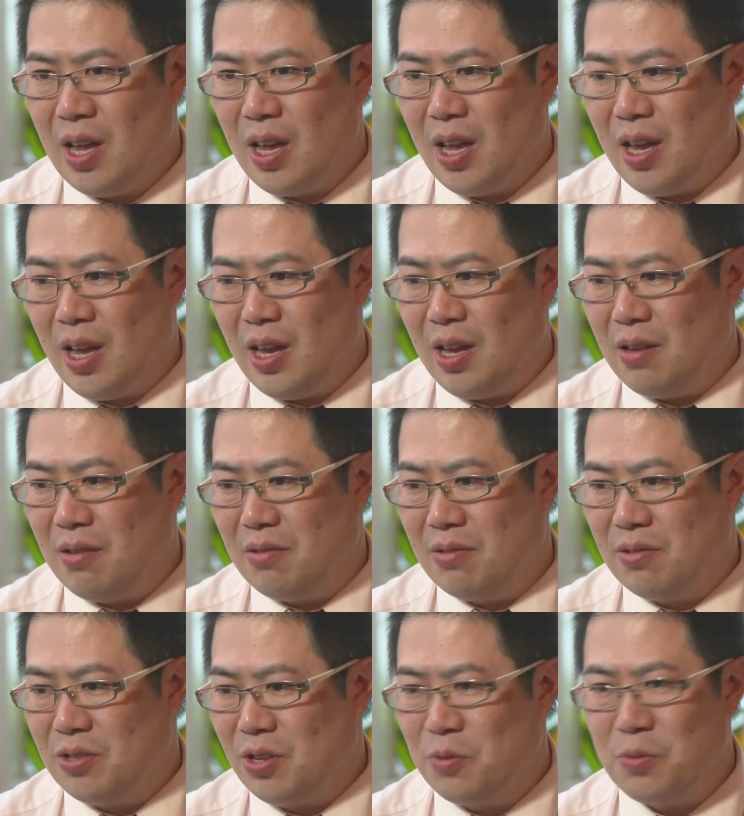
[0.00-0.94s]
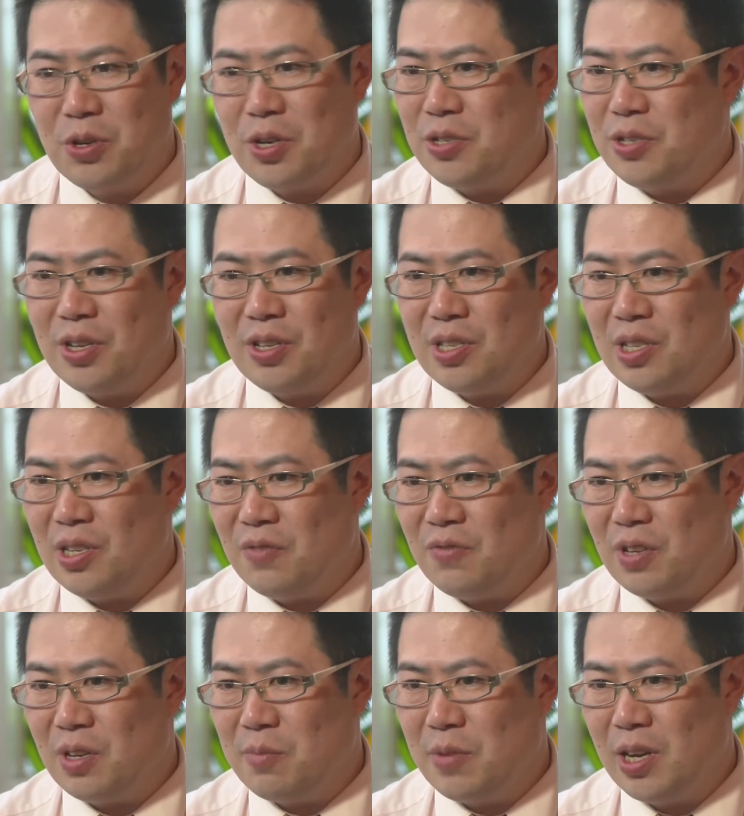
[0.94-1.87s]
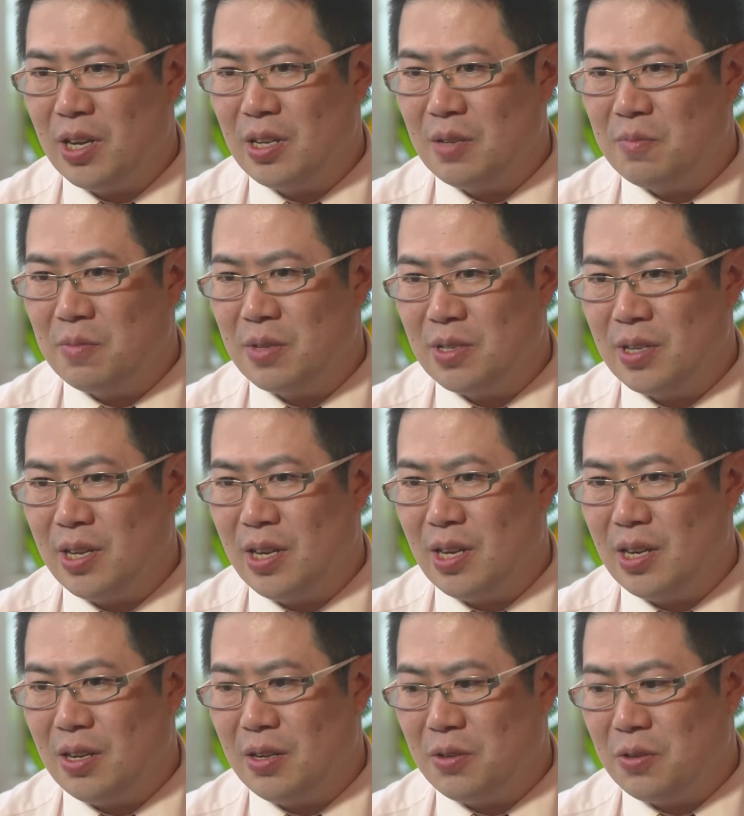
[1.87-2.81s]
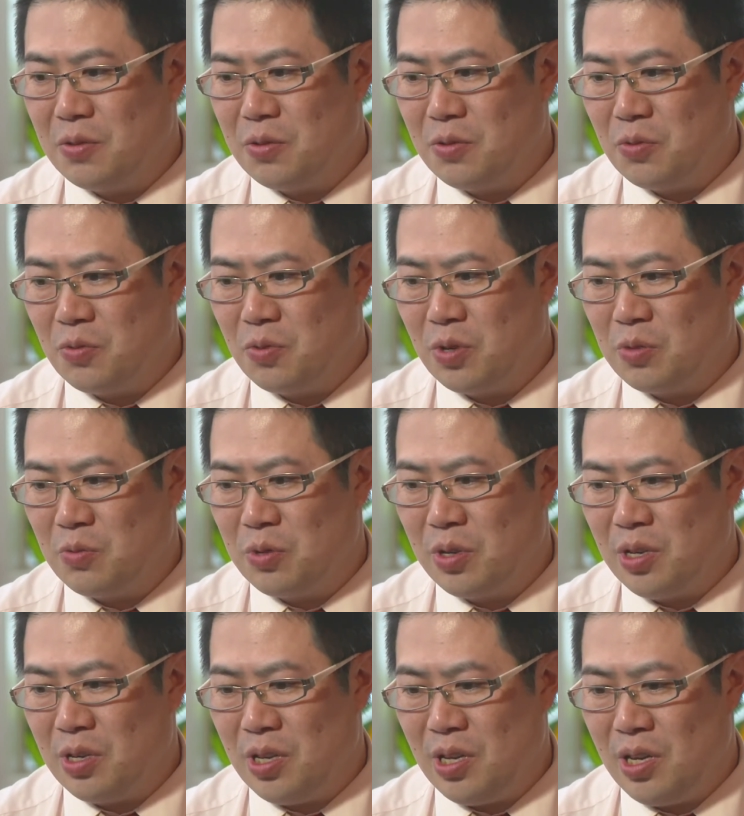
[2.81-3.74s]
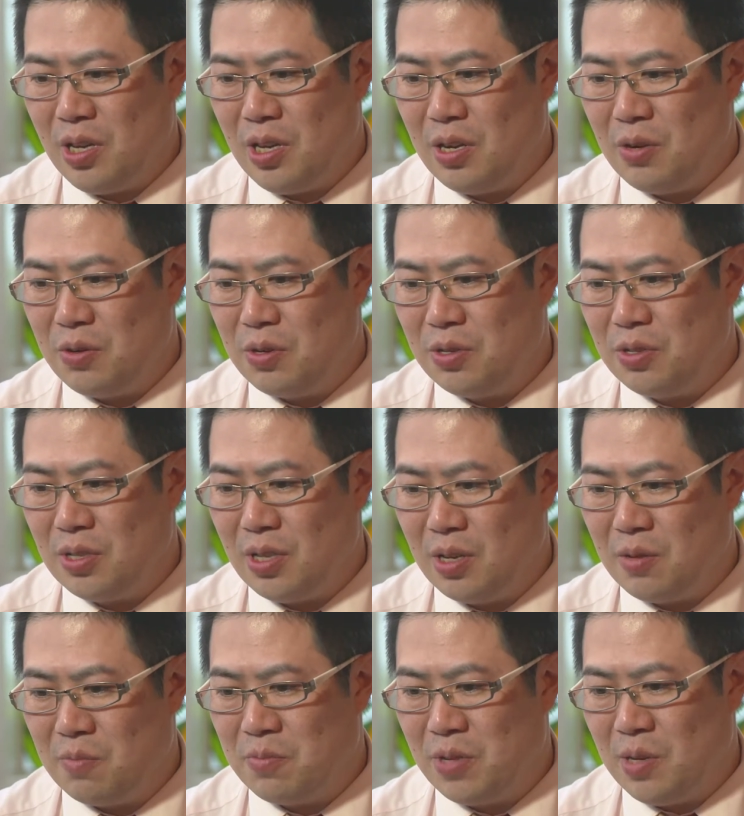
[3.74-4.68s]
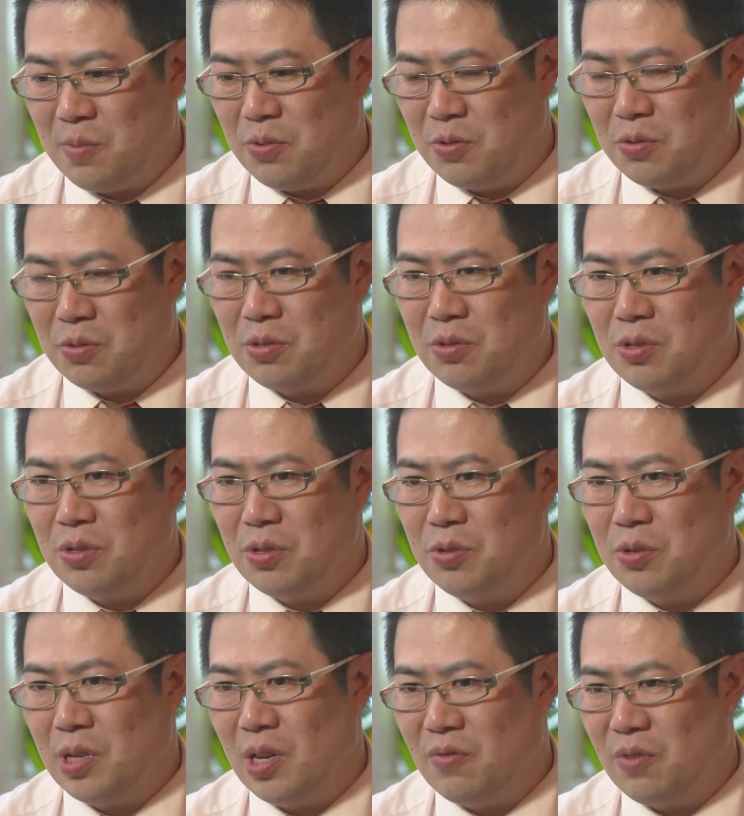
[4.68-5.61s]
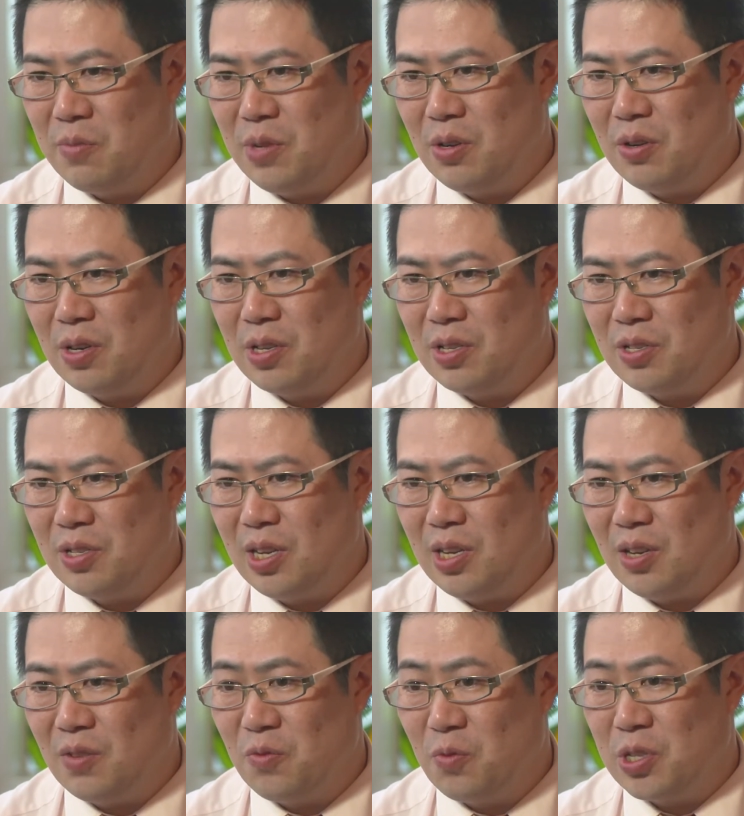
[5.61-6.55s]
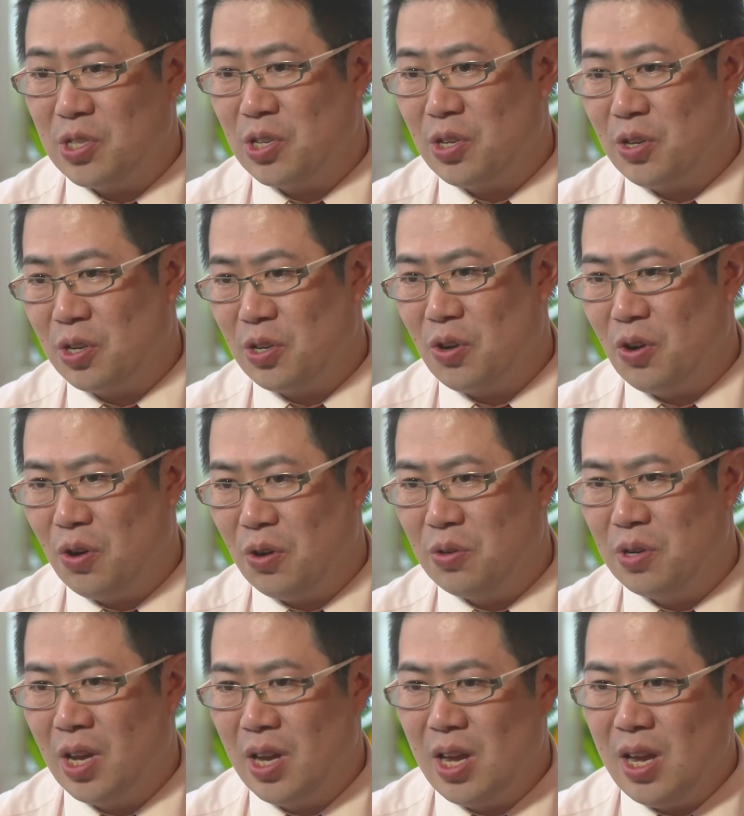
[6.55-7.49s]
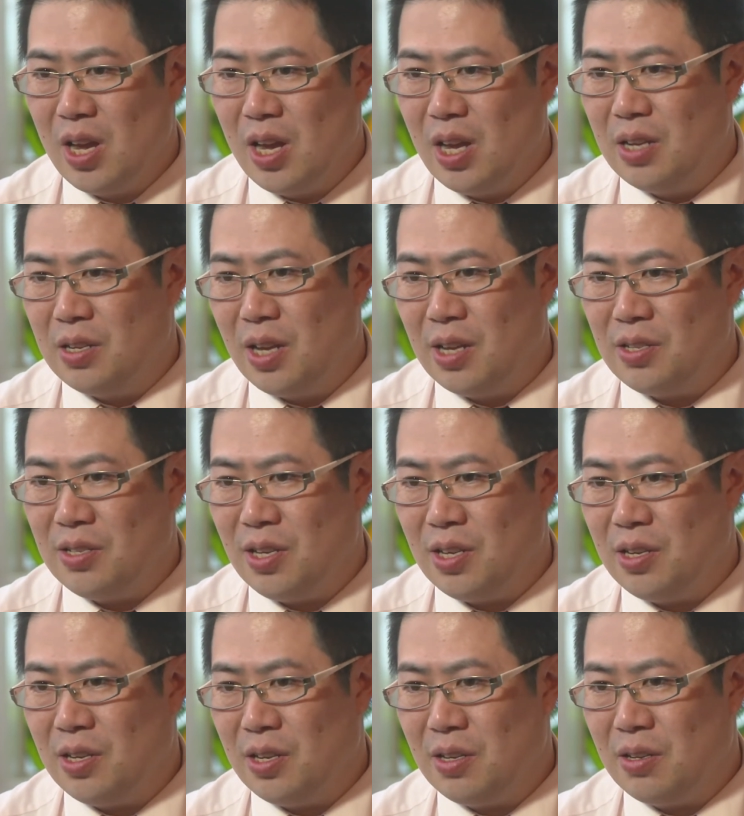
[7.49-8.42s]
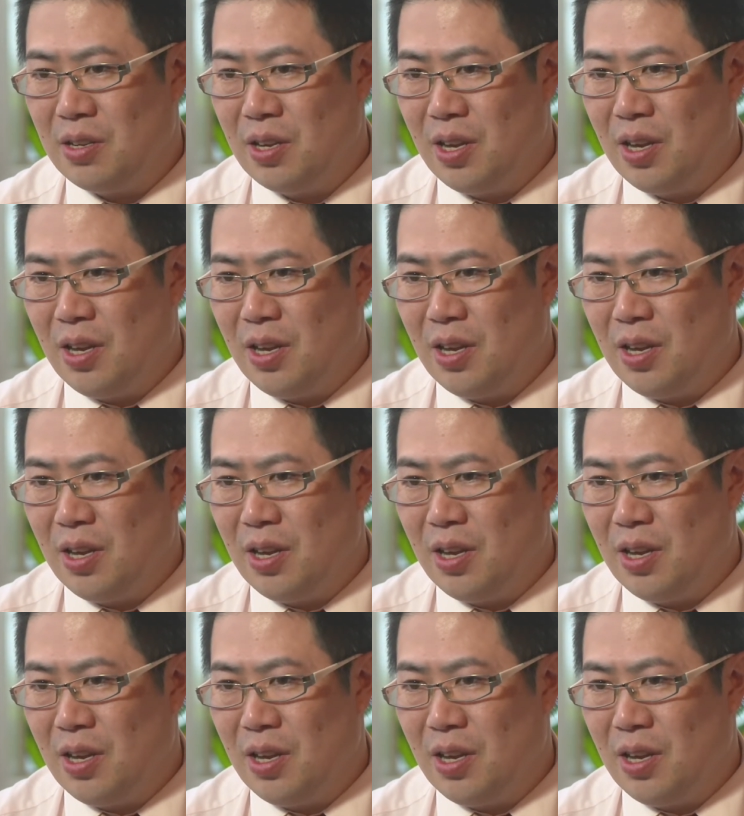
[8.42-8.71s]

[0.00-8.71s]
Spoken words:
and nobody says anything about it. But now what we hear is that people do have a better understanding of what's going on in that setting.